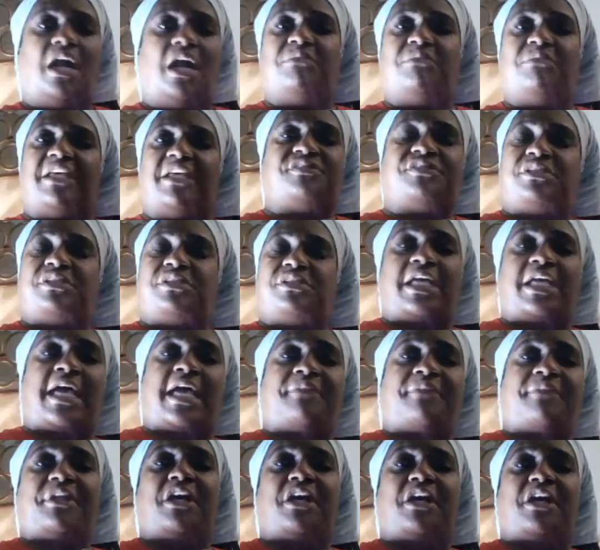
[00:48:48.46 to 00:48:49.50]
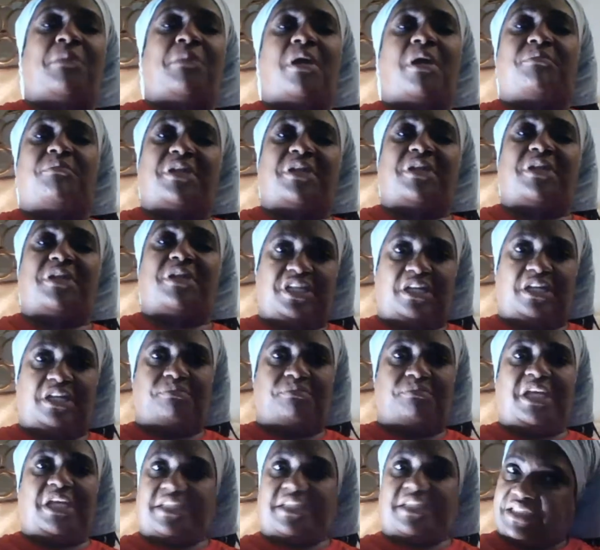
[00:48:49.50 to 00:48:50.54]
letting the goddamn mom to sit up
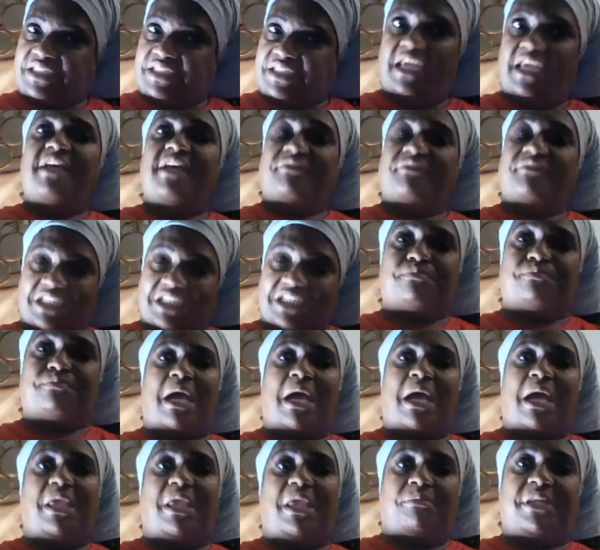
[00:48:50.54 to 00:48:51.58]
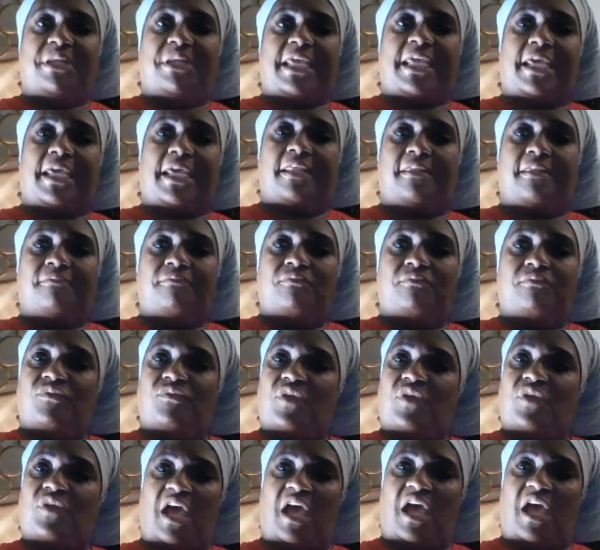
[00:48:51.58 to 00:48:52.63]
there and say, that's my baby daddy.
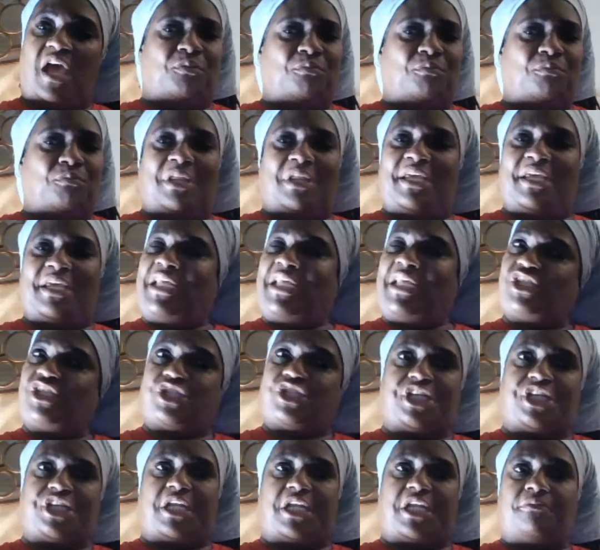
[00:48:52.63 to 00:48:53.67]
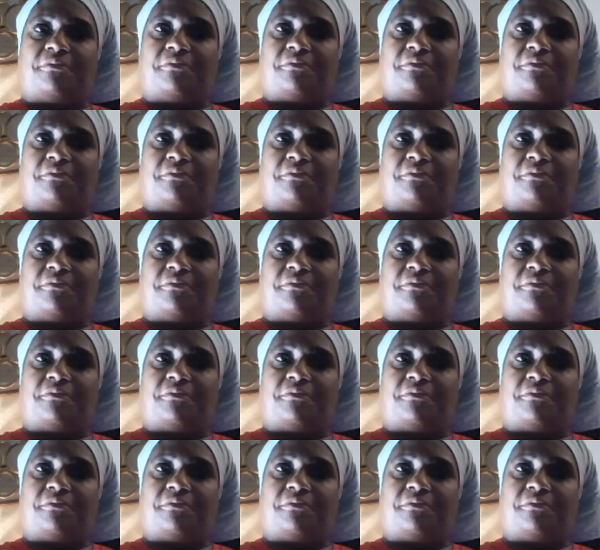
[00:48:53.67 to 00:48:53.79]
I don't play that shit.